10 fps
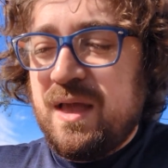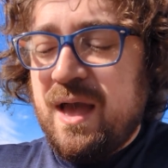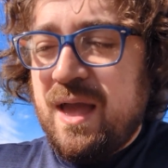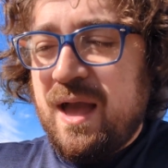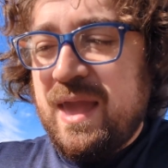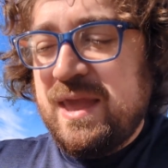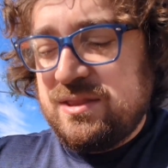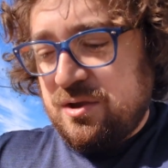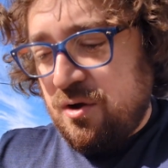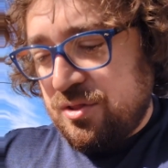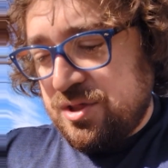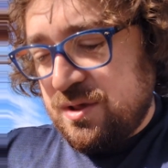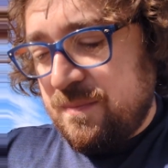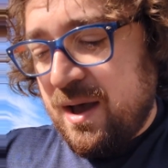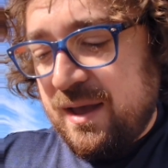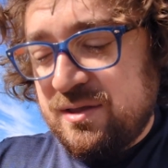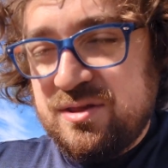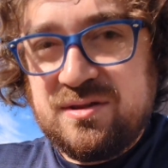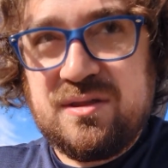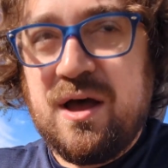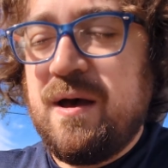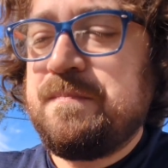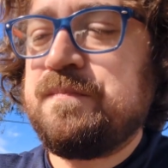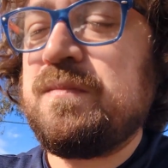I hate to call this a pie because it's not.